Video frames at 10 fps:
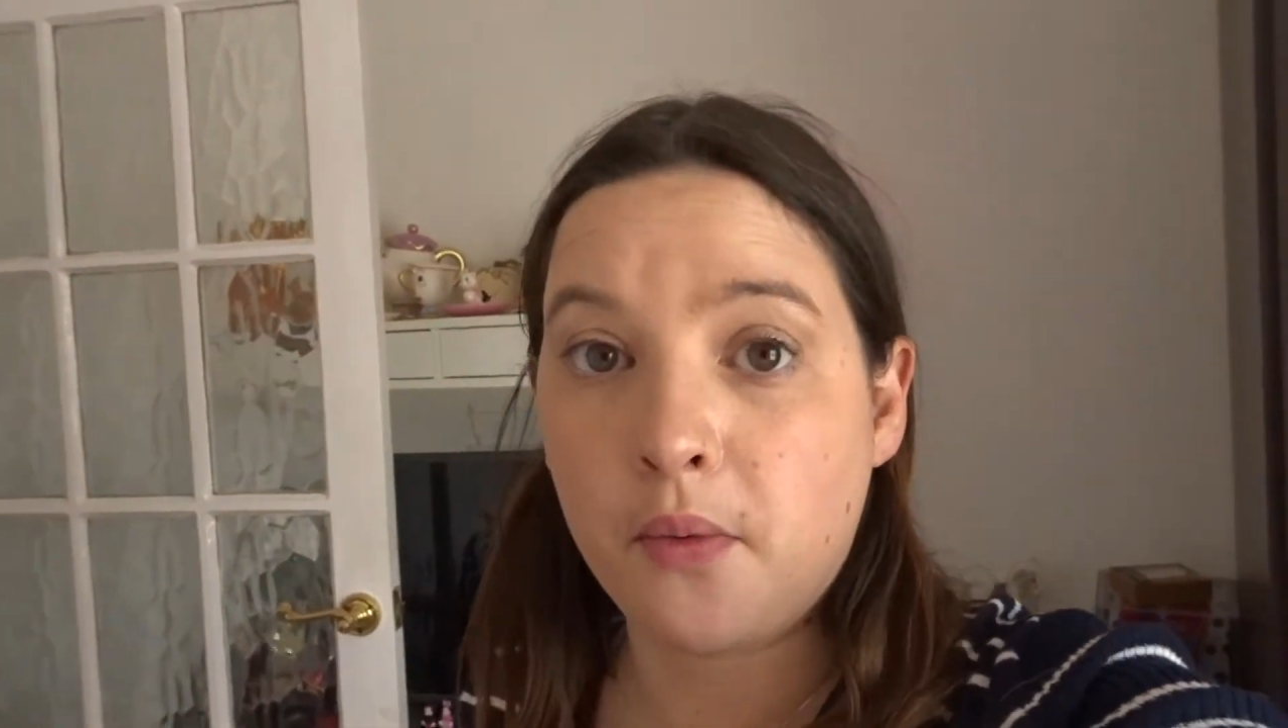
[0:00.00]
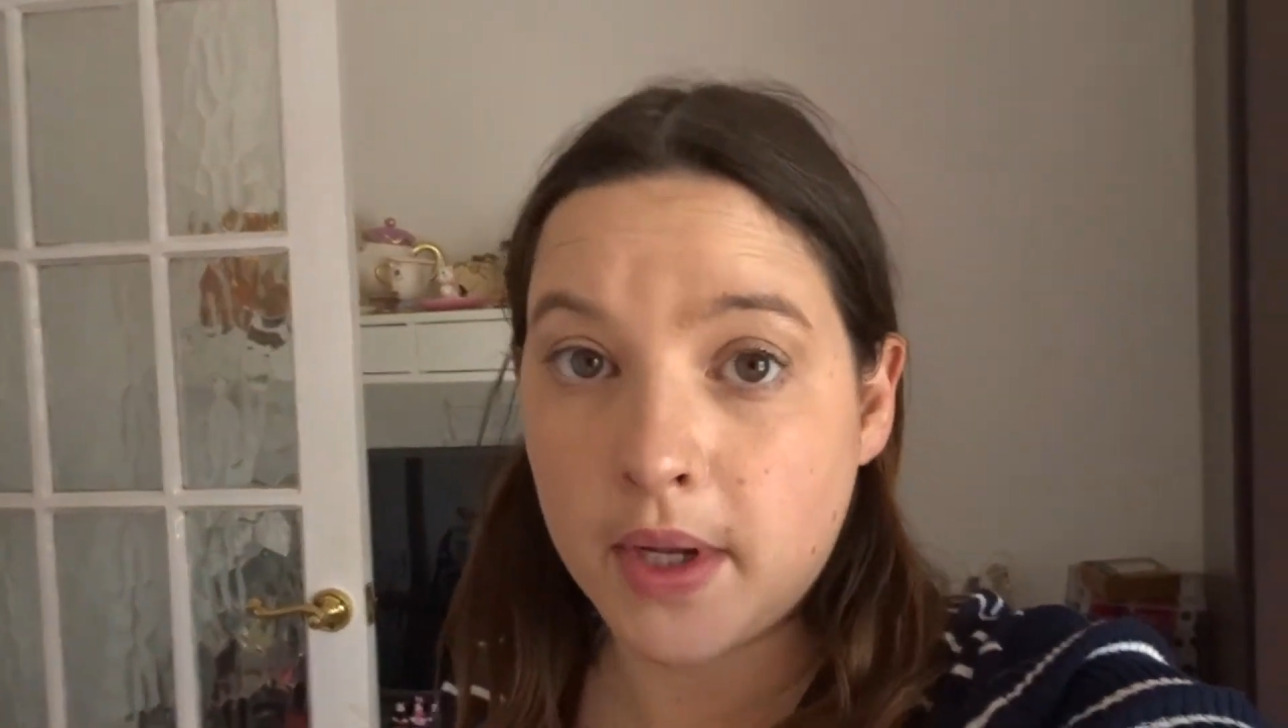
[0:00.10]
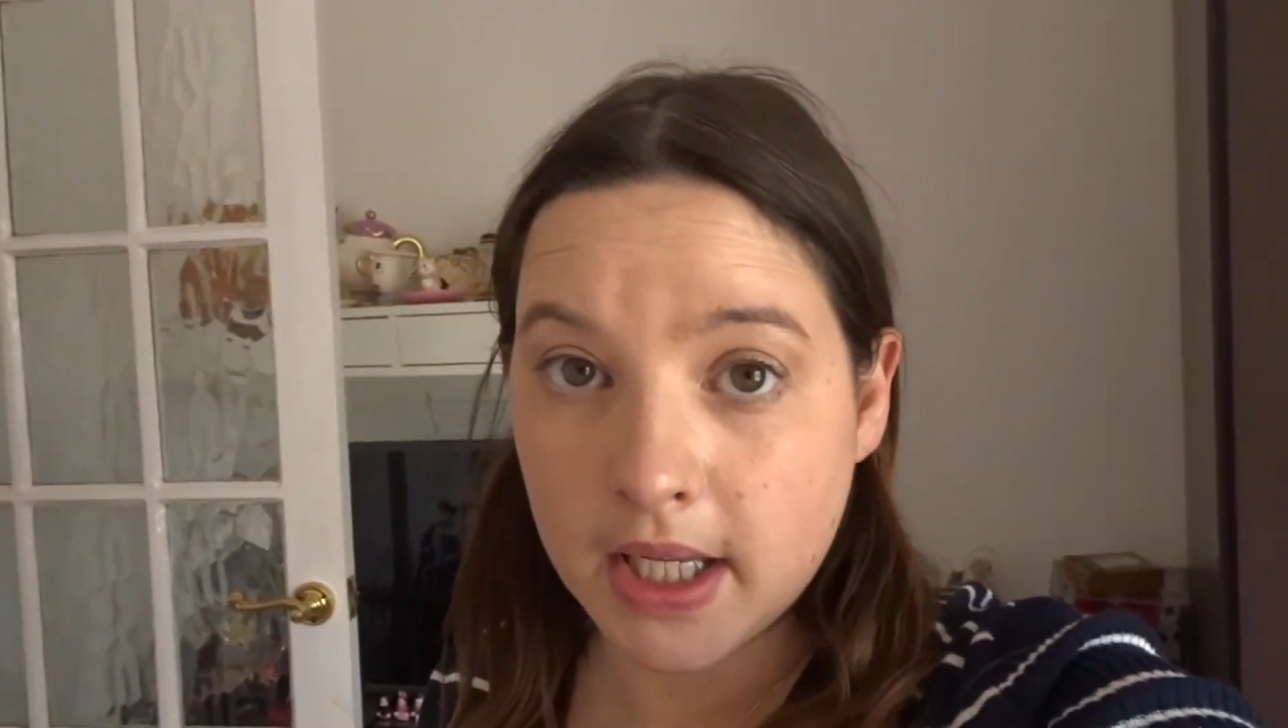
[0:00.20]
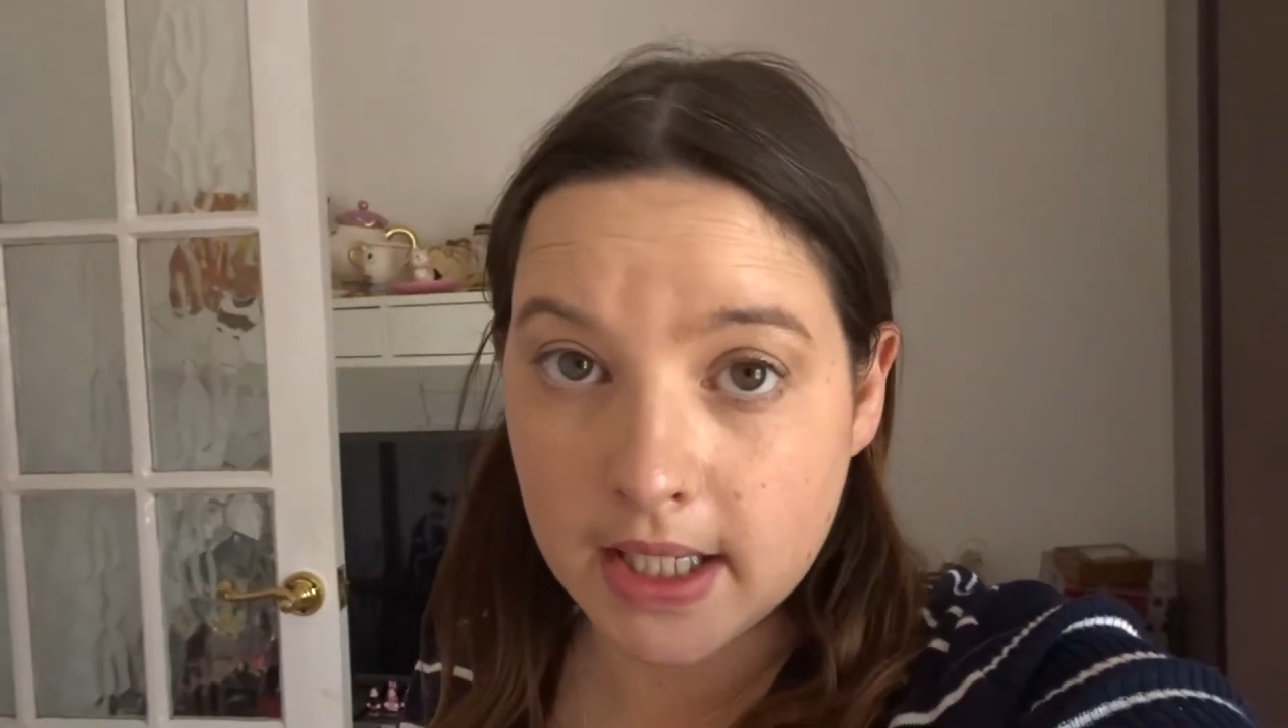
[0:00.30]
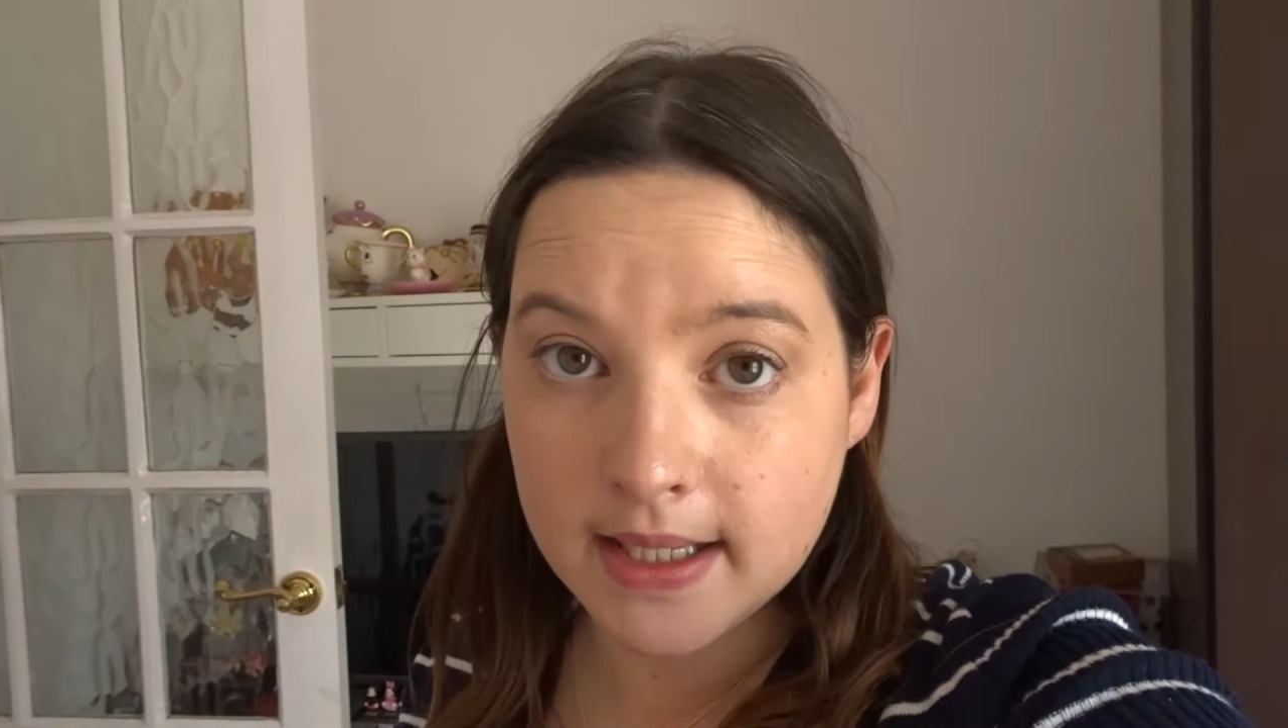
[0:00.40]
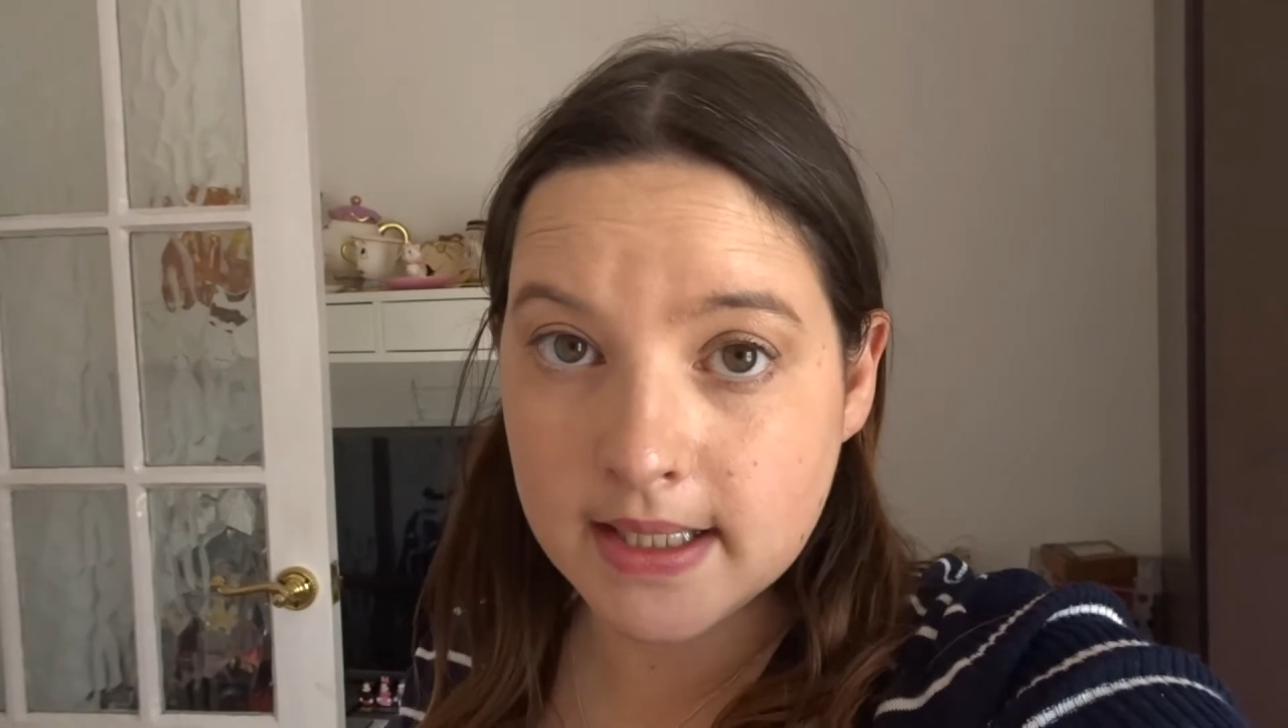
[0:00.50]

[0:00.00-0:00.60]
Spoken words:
weekly